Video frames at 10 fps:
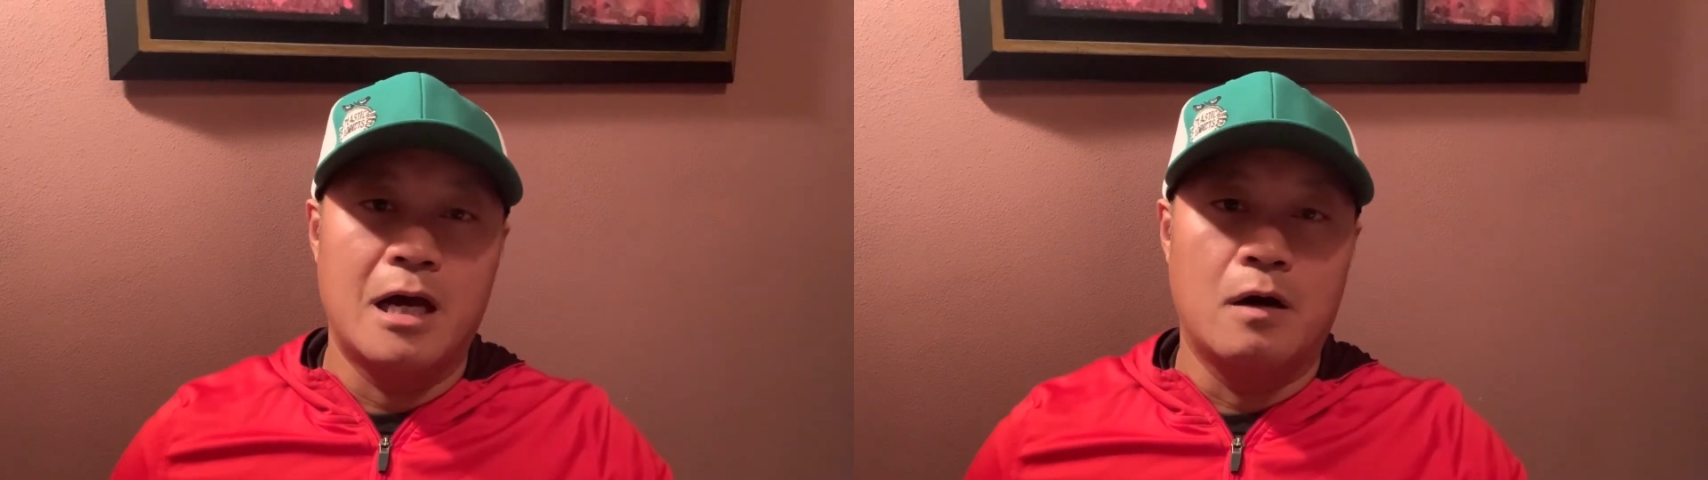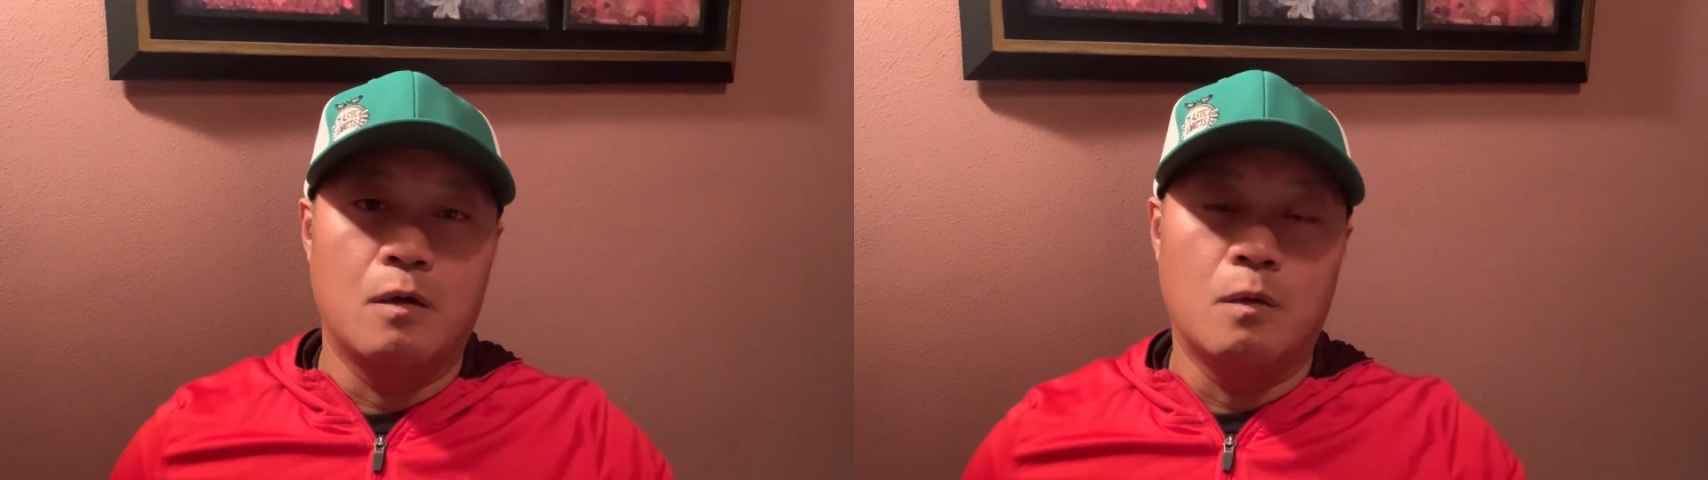
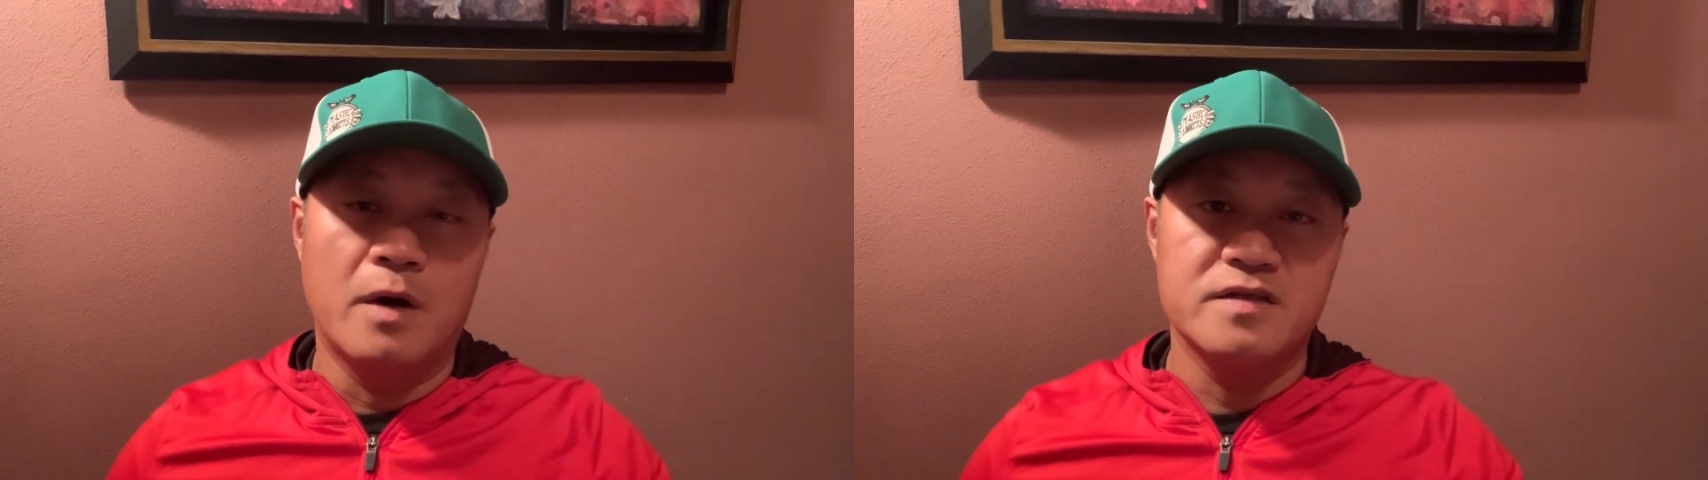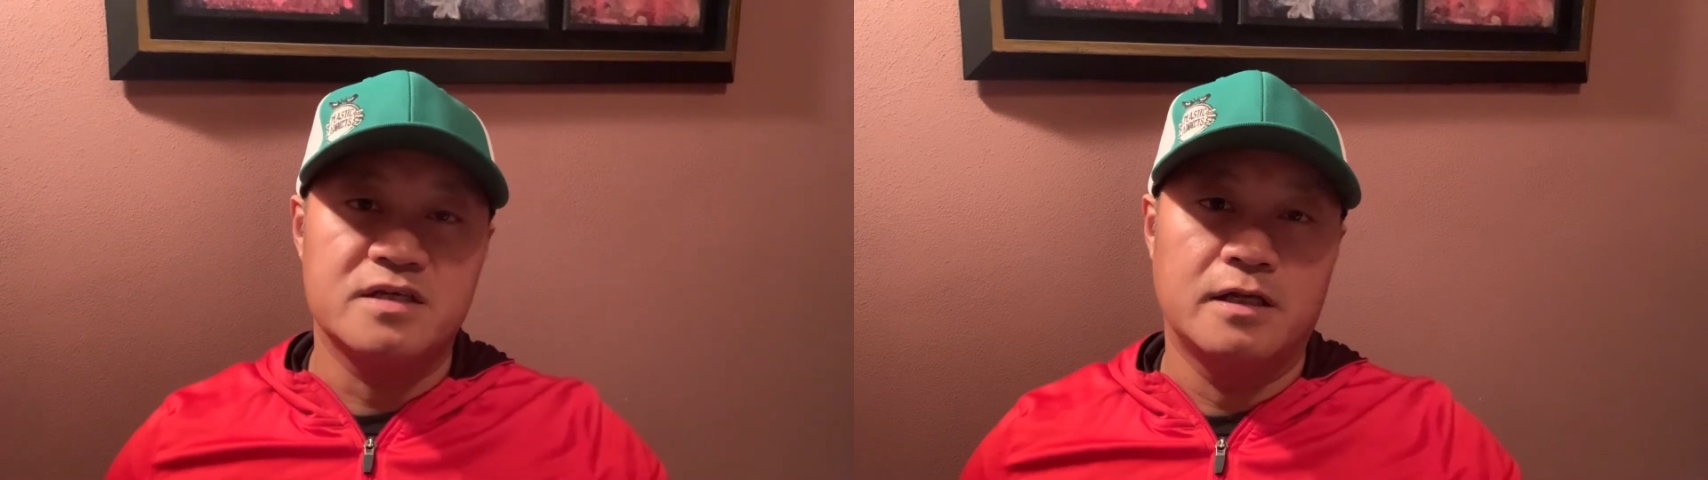uh,
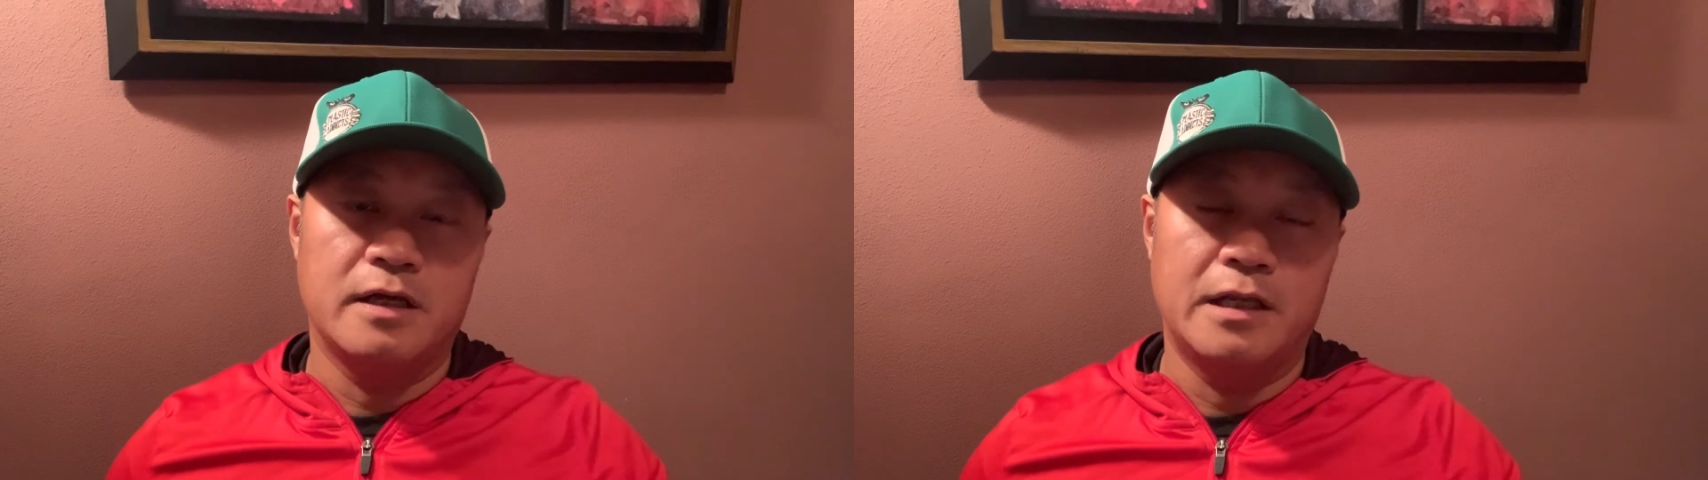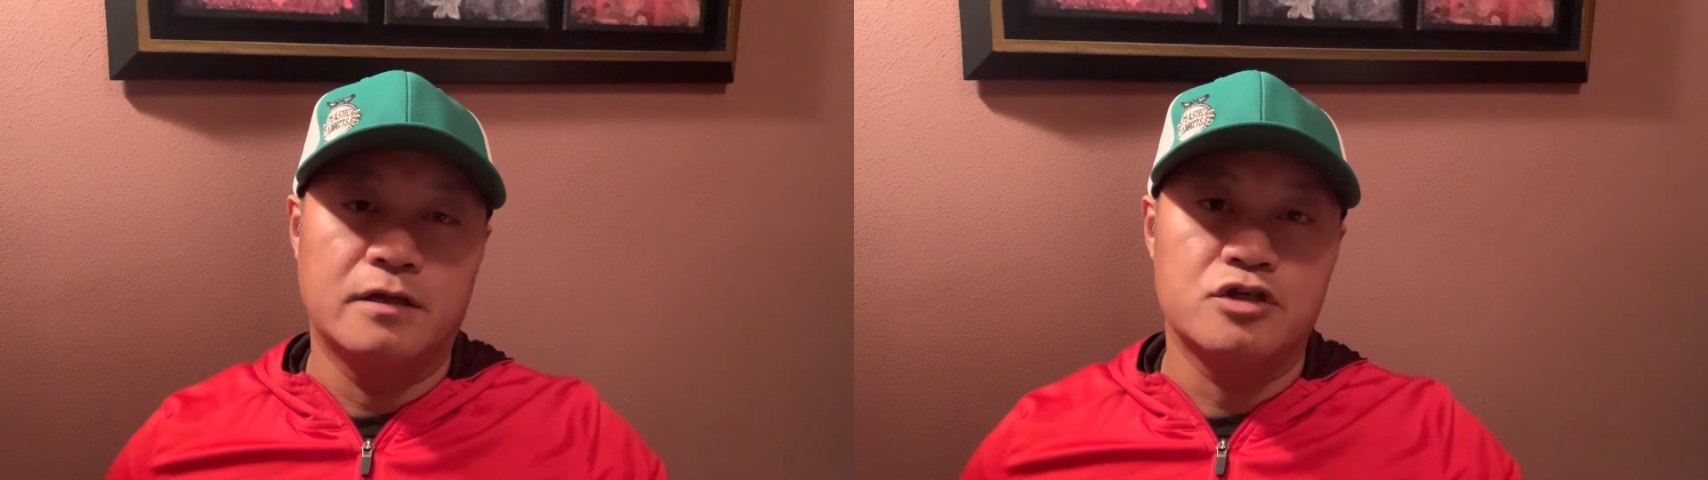once in,
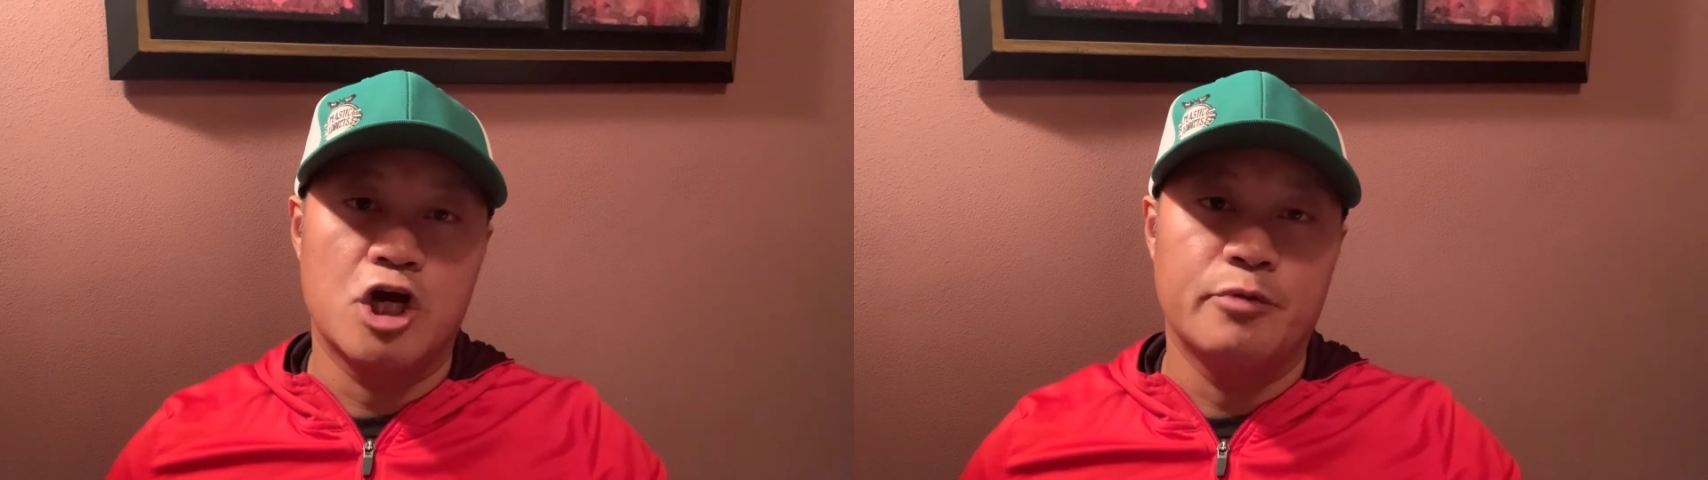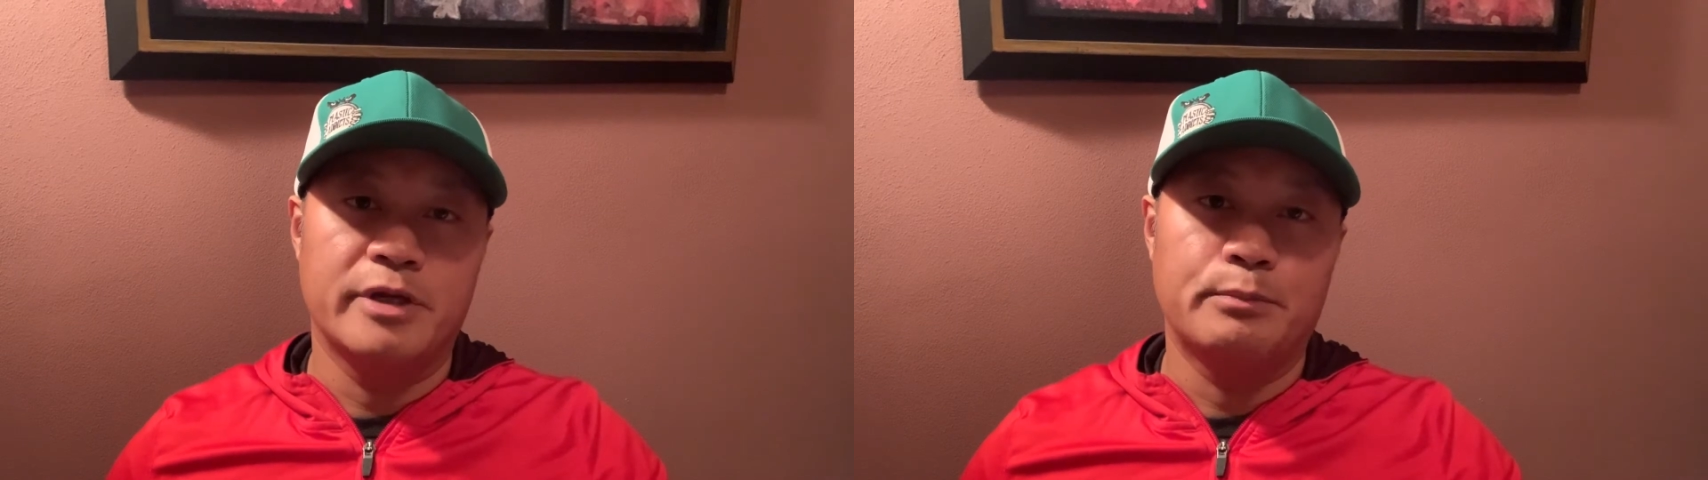in a
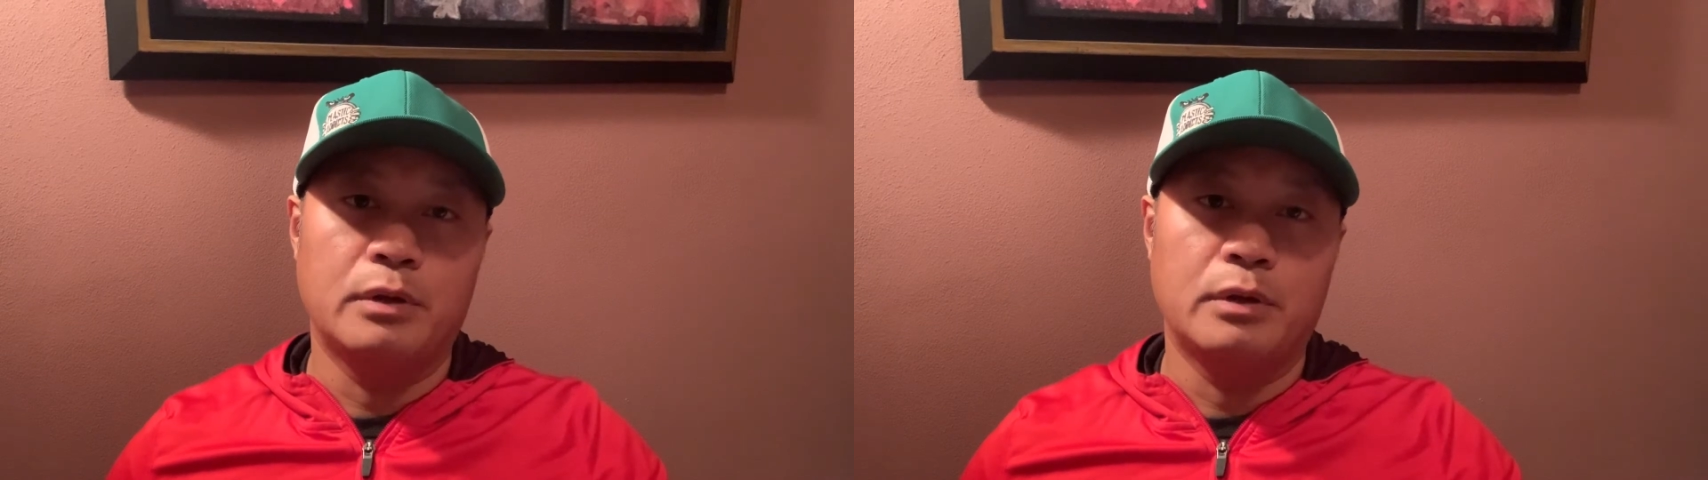tournament